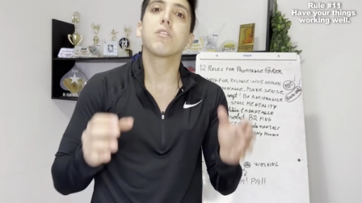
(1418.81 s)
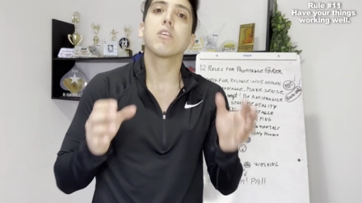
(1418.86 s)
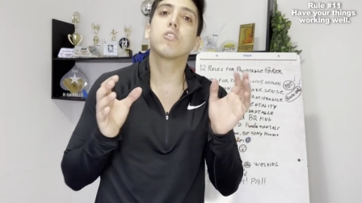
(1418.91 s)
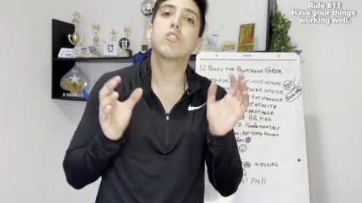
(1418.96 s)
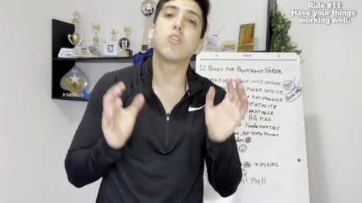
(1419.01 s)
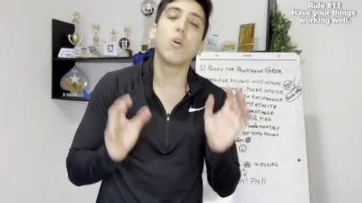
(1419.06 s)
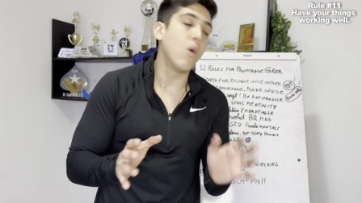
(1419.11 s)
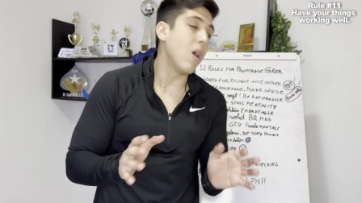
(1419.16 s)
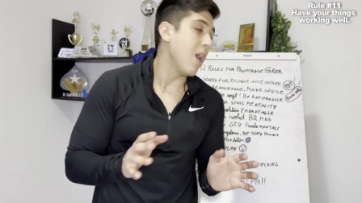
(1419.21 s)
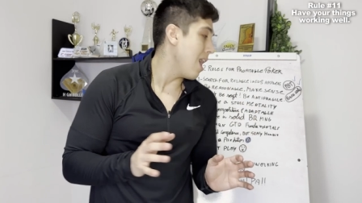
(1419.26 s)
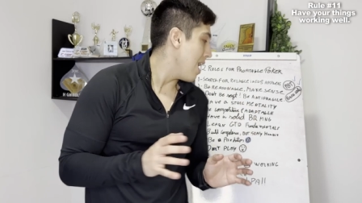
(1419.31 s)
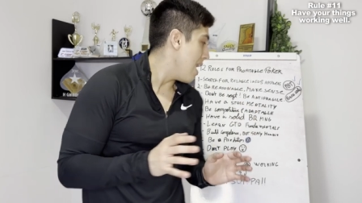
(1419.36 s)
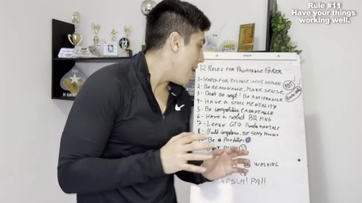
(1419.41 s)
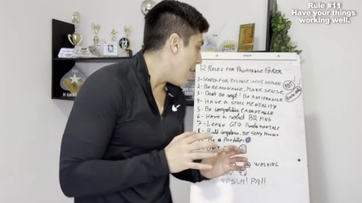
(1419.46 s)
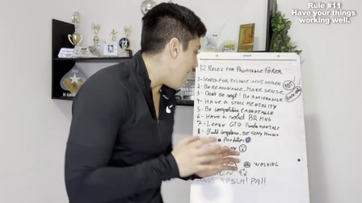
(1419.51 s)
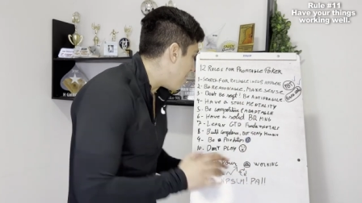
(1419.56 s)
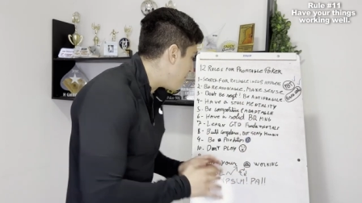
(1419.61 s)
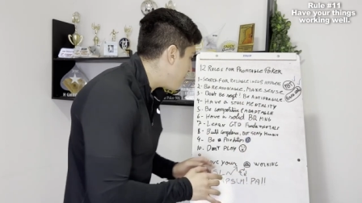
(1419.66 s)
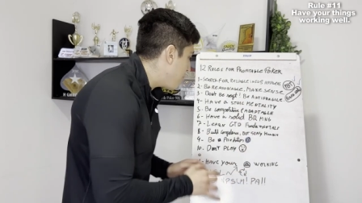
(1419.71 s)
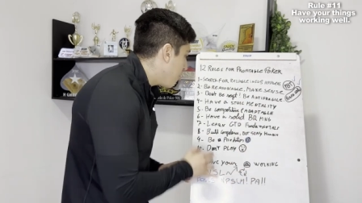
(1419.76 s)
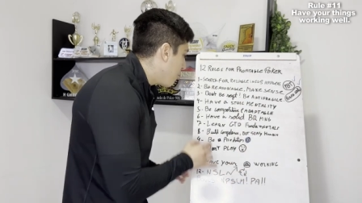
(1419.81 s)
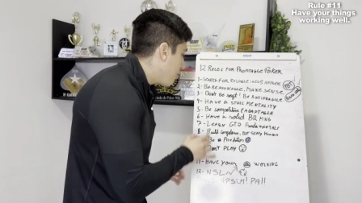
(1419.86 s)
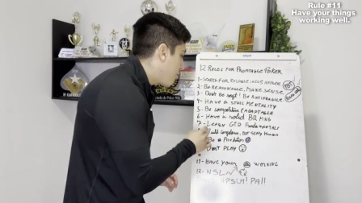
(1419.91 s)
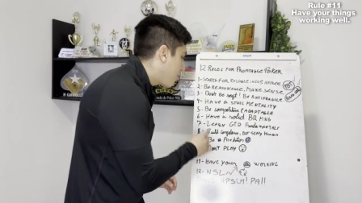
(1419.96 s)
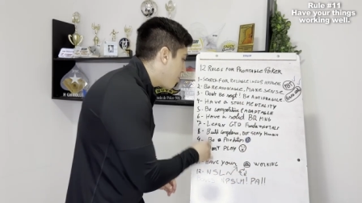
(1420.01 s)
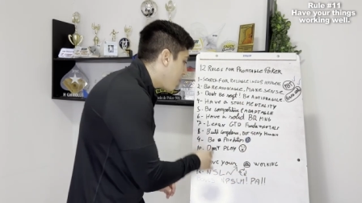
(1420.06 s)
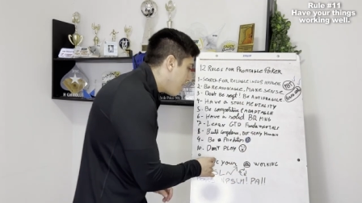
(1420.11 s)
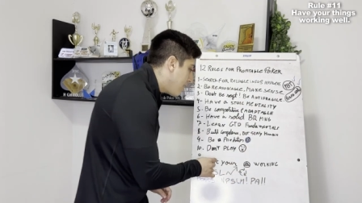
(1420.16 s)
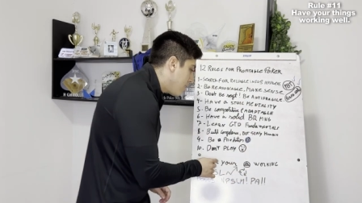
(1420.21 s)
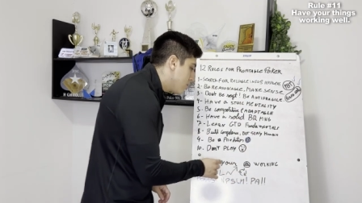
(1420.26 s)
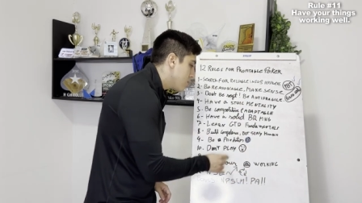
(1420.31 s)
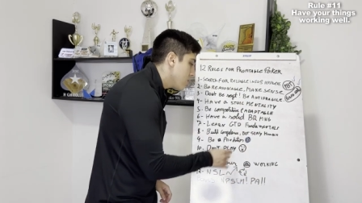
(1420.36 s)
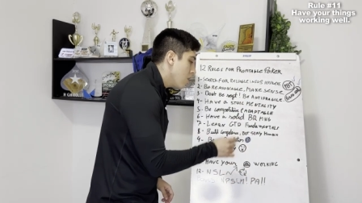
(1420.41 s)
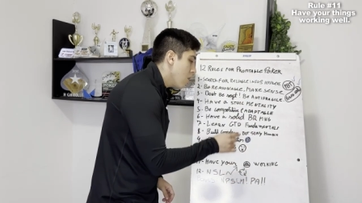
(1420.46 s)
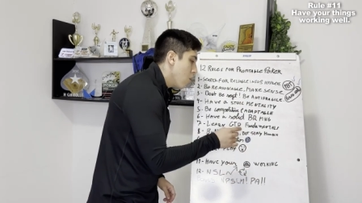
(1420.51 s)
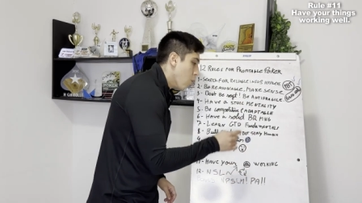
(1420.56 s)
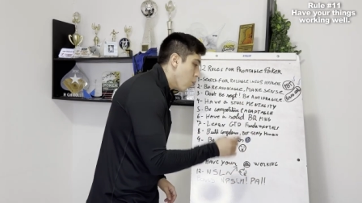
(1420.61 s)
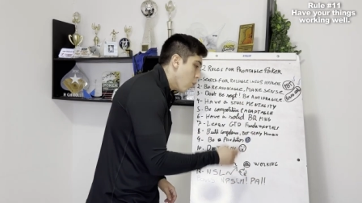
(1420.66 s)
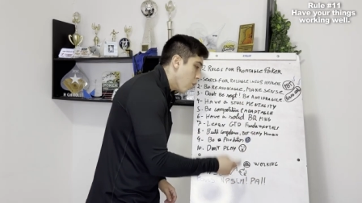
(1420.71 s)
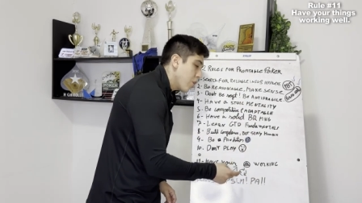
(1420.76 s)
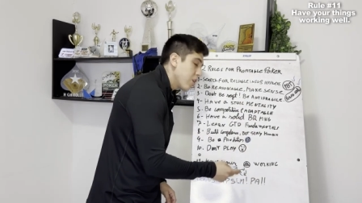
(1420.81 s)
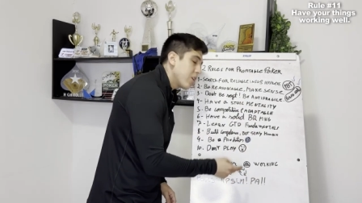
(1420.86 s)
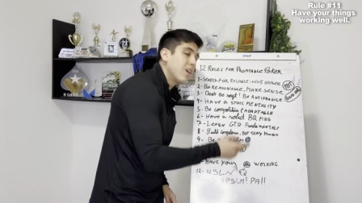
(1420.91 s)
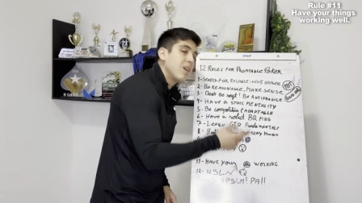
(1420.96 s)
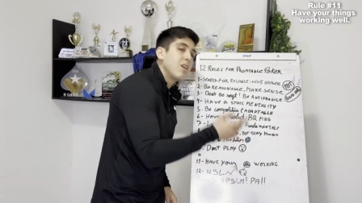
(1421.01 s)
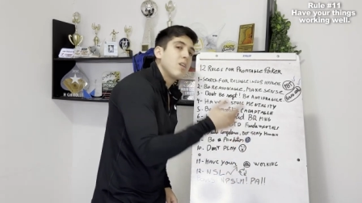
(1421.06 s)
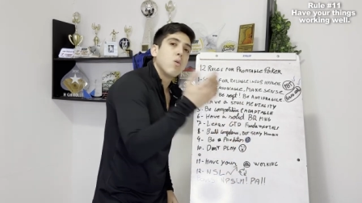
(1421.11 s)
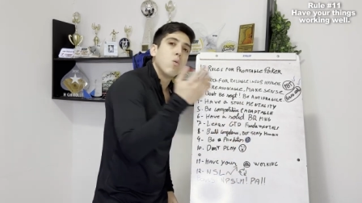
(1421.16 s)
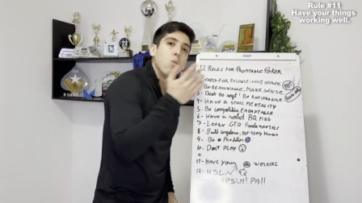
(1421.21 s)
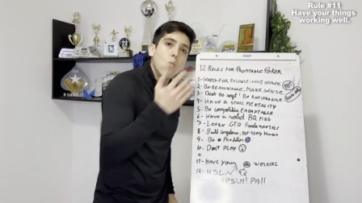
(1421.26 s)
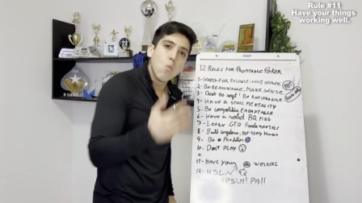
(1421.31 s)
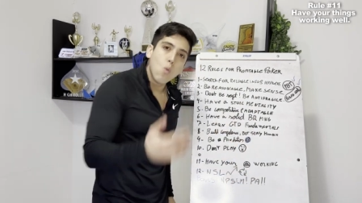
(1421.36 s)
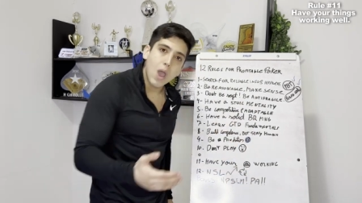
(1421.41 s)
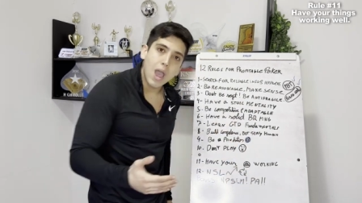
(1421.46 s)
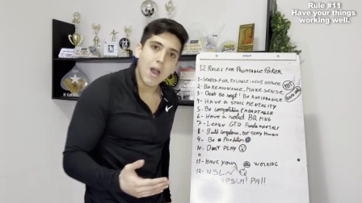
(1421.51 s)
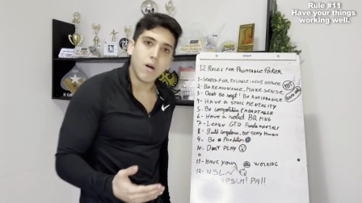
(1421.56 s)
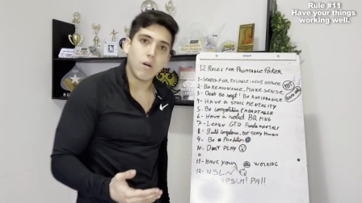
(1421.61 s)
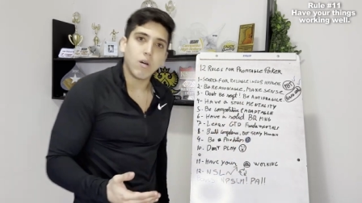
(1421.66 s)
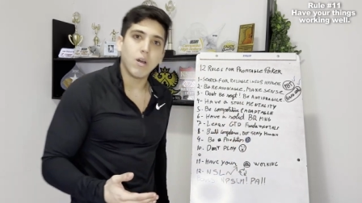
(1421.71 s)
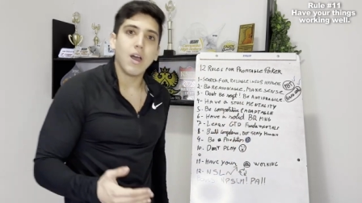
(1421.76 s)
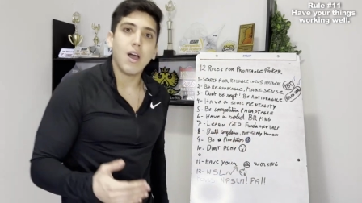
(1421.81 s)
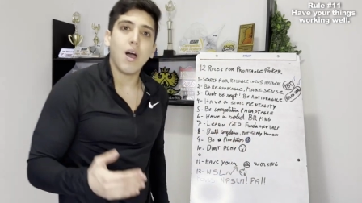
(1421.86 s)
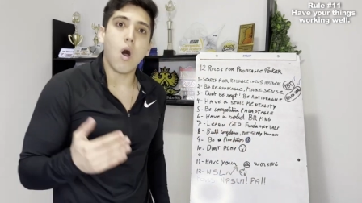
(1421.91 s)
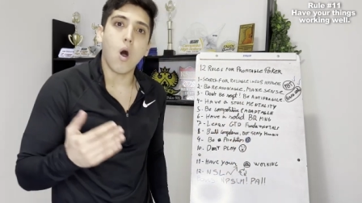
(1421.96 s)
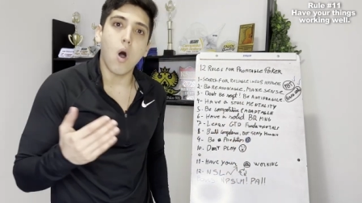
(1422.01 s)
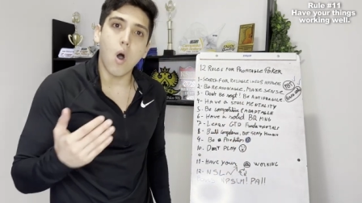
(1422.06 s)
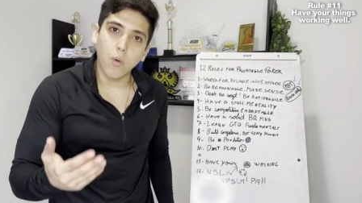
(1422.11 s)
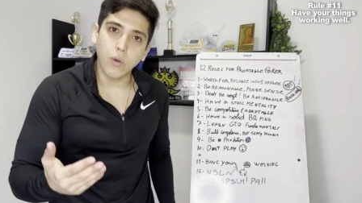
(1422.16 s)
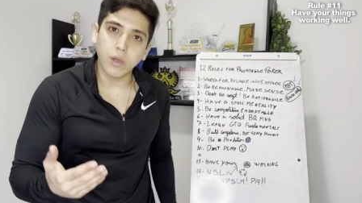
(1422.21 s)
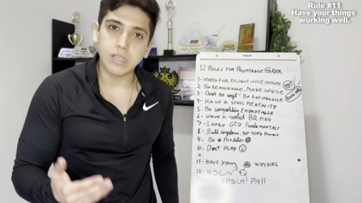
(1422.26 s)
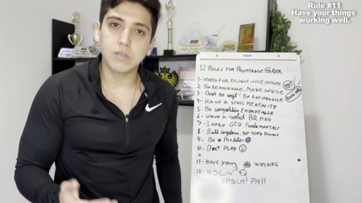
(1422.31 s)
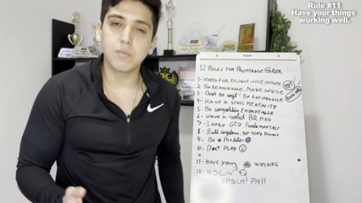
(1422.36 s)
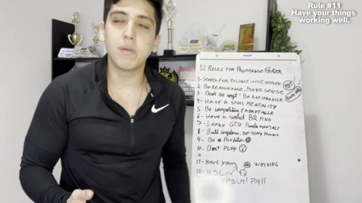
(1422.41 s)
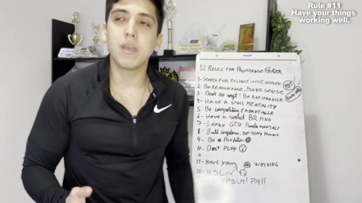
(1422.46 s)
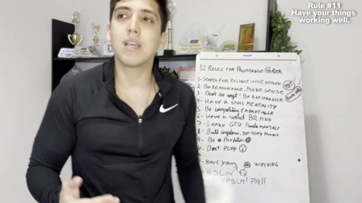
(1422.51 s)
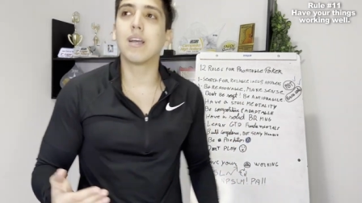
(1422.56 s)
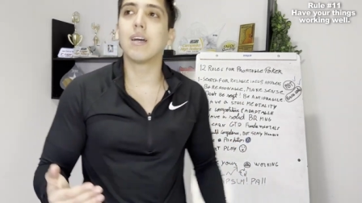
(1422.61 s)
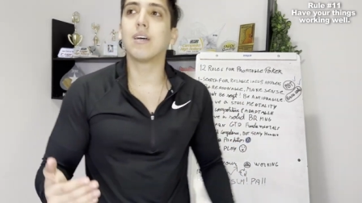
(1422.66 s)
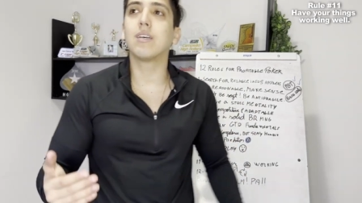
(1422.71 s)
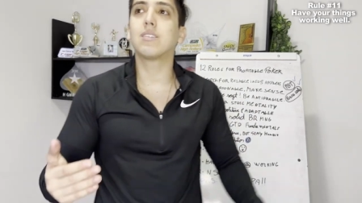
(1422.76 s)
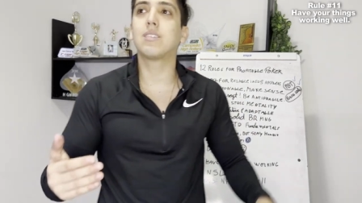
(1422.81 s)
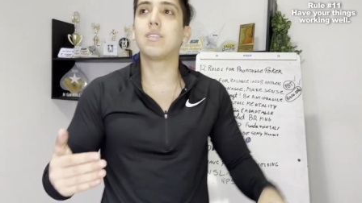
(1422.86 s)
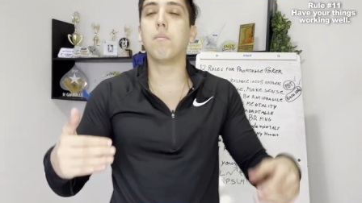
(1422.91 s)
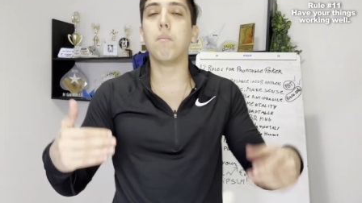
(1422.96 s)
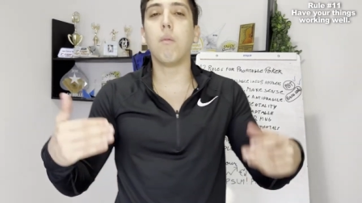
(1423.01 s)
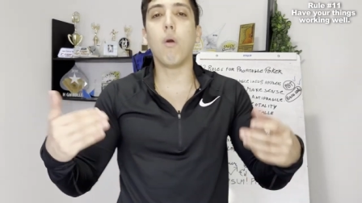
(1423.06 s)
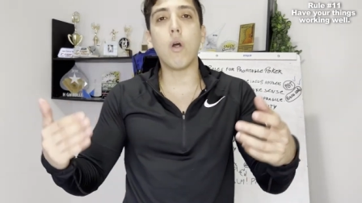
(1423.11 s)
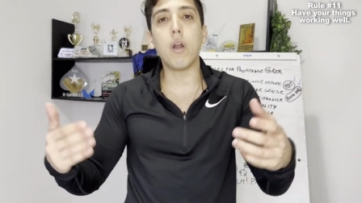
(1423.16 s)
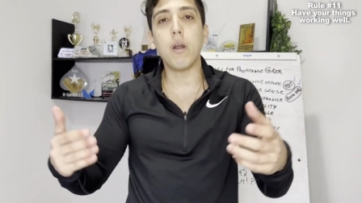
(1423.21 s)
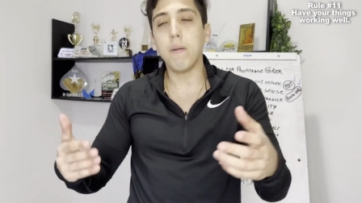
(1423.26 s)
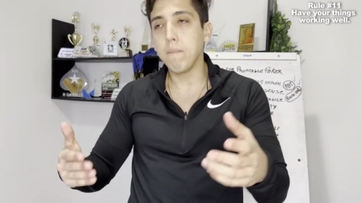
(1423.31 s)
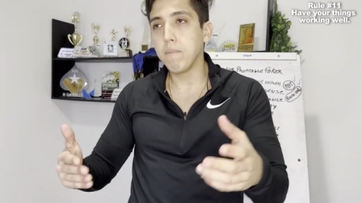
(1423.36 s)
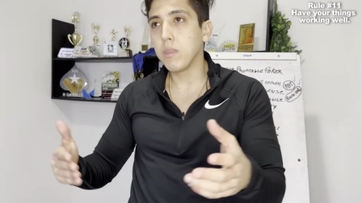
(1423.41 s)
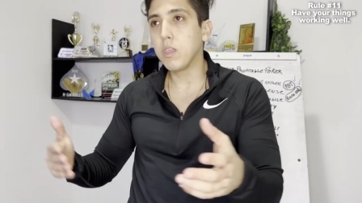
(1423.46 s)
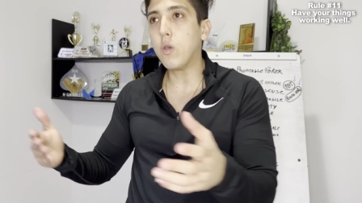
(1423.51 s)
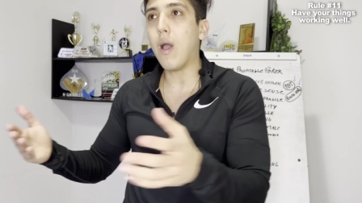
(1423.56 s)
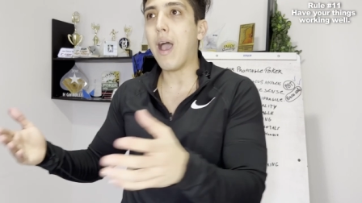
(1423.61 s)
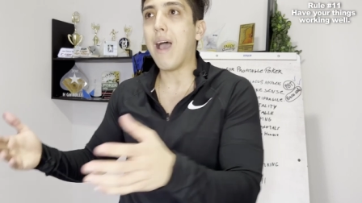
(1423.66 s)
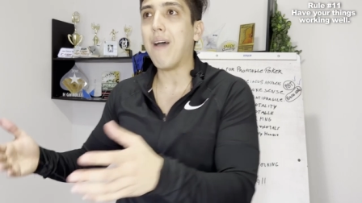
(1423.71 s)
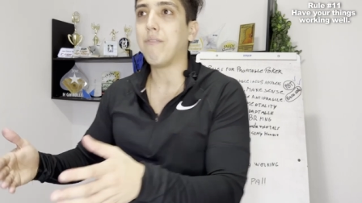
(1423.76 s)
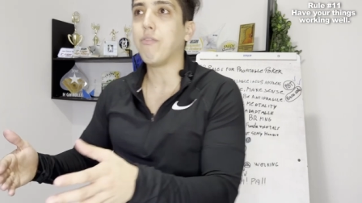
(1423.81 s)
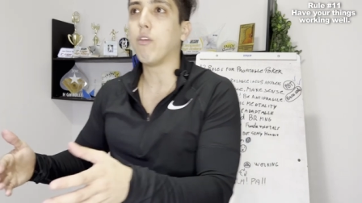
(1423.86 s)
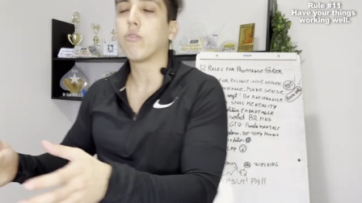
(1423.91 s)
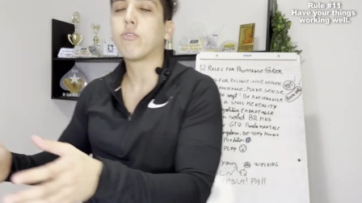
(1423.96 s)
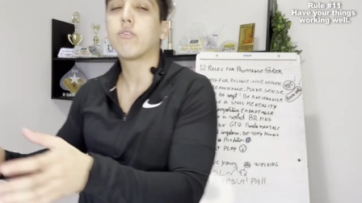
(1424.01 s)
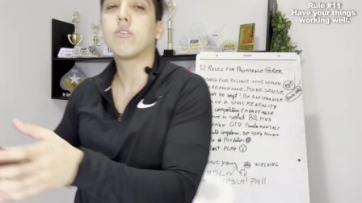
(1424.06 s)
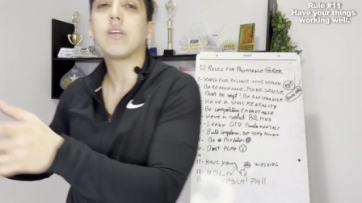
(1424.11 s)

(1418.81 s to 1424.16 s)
So have your things work well, always, because the more you have those